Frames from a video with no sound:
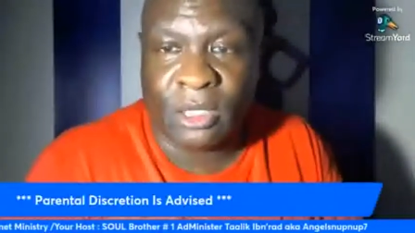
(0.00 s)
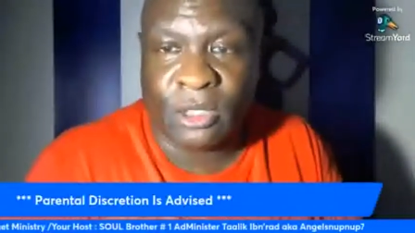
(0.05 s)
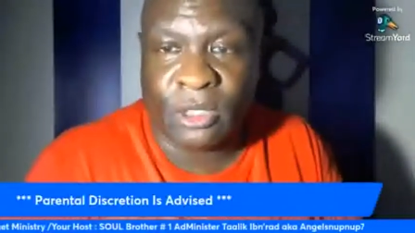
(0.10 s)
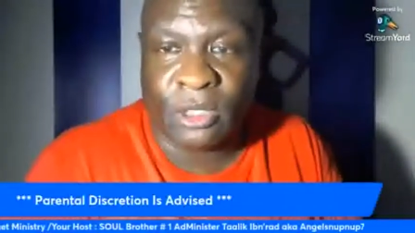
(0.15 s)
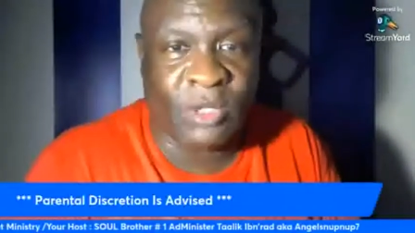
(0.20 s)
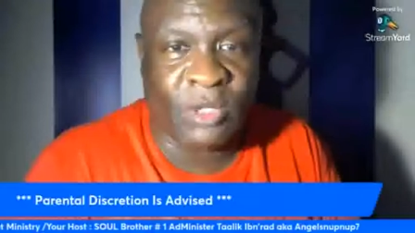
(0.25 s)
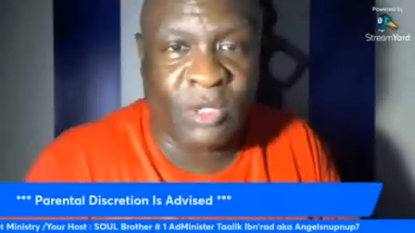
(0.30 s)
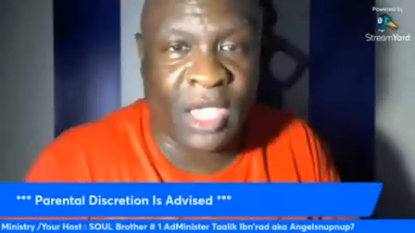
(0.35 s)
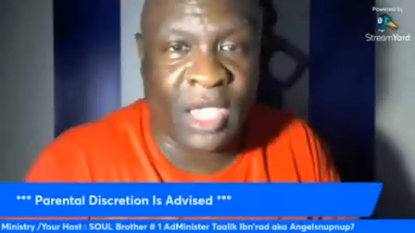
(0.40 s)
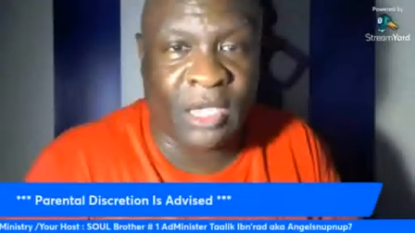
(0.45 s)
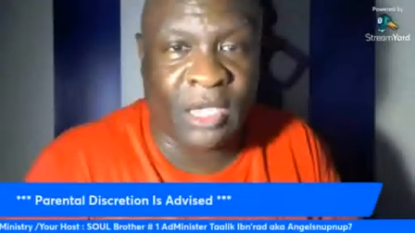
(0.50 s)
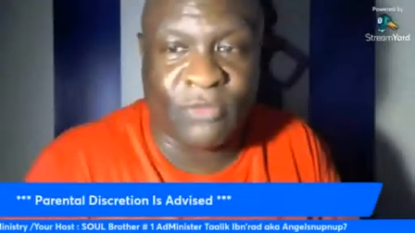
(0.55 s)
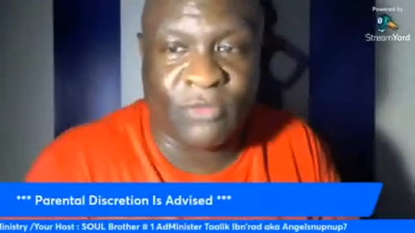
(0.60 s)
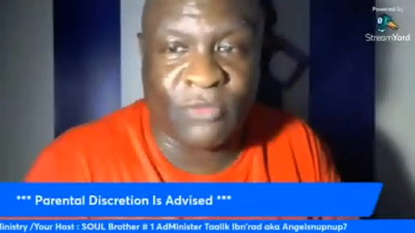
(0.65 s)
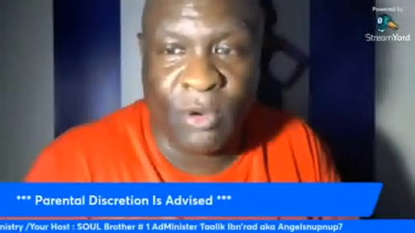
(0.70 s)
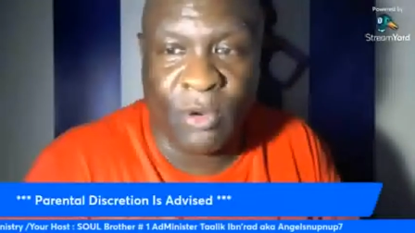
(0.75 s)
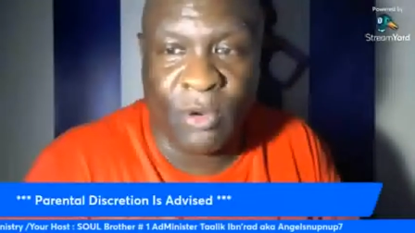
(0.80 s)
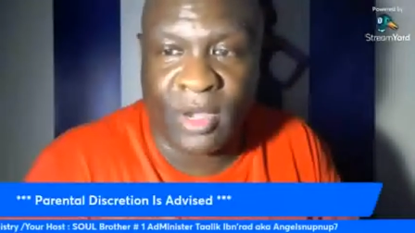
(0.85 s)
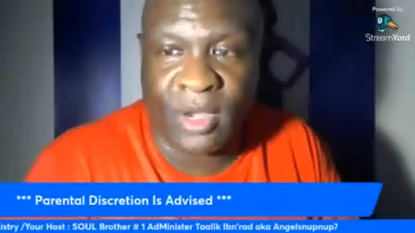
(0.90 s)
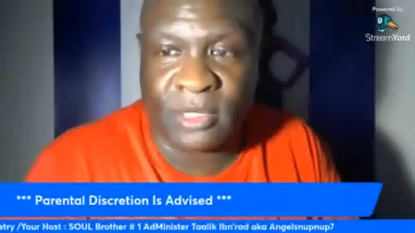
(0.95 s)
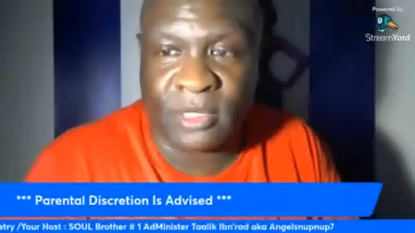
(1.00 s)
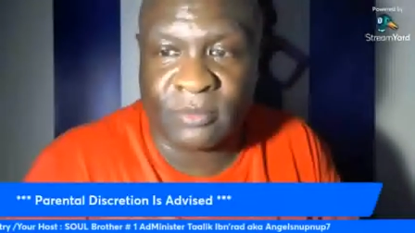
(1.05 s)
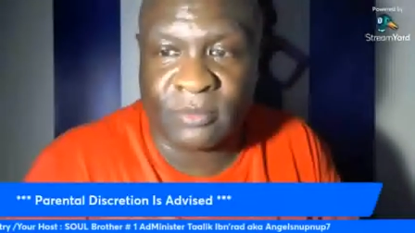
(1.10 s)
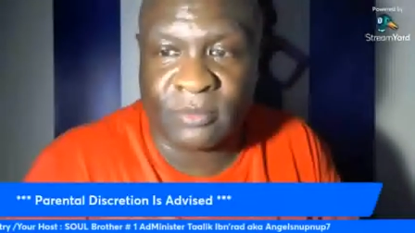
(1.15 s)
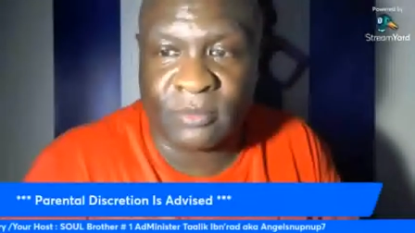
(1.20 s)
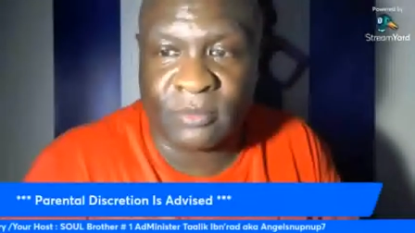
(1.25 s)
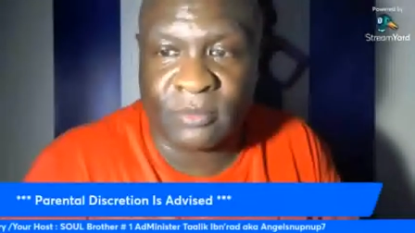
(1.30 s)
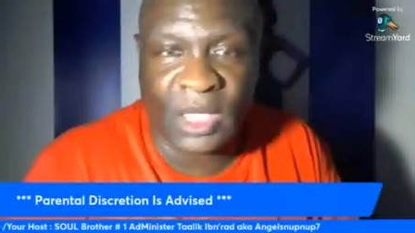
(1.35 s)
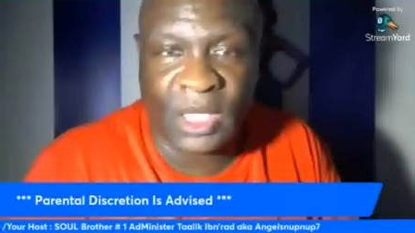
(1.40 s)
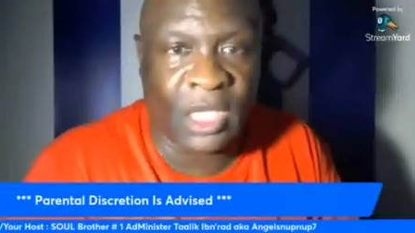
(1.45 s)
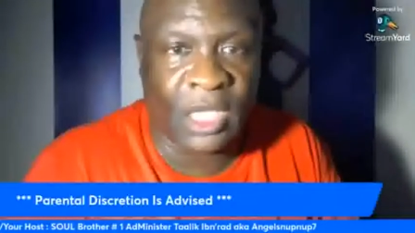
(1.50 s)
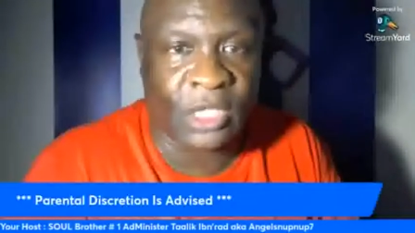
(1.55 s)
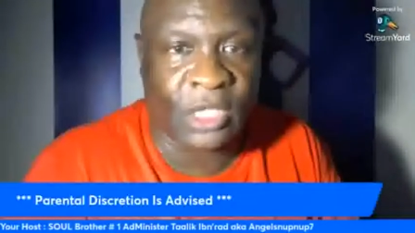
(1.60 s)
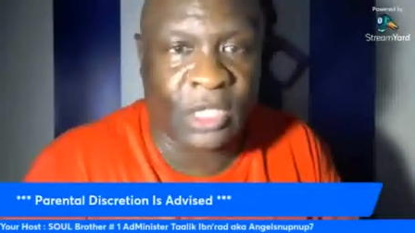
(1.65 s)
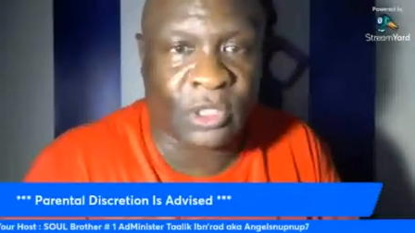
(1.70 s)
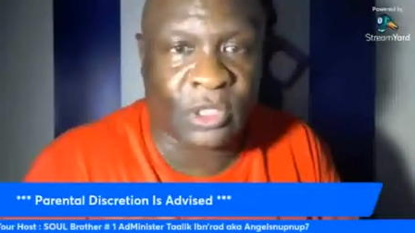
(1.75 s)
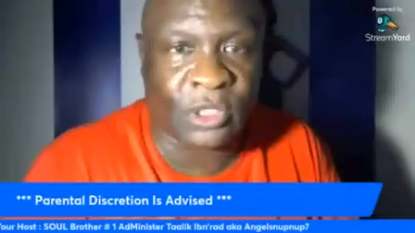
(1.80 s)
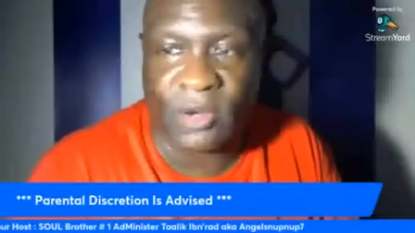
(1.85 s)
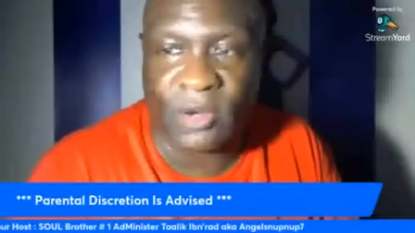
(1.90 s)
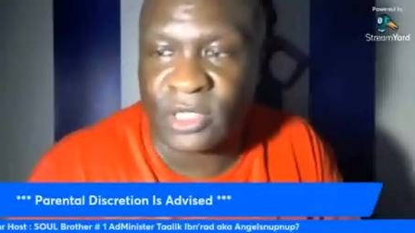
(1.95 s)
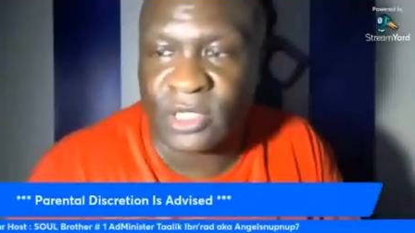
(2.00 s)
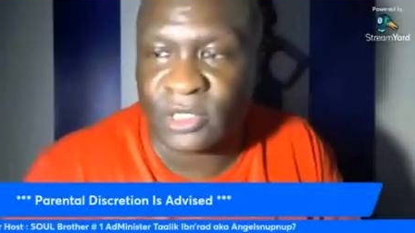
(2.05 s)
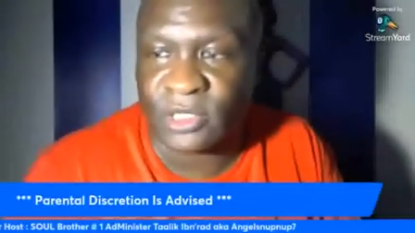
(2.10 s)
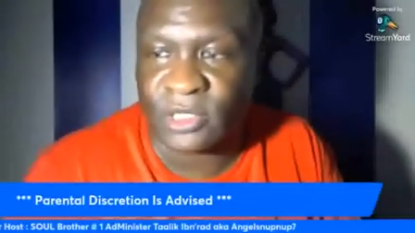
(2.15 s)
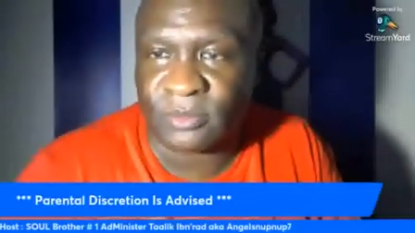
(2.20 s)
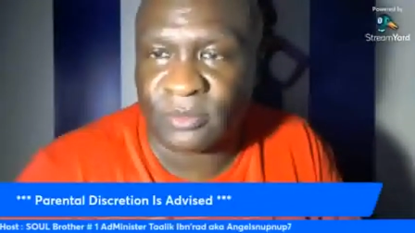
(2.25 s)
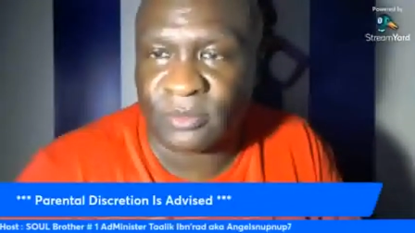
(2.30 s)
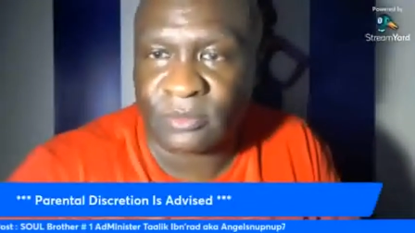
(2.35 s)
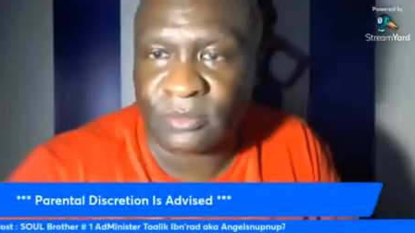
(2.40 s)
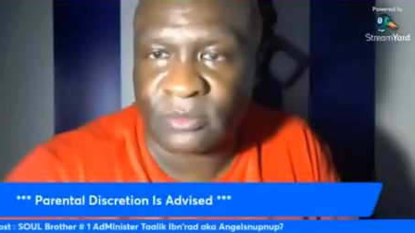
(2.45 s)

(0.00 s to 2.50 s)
you can't avoid integration.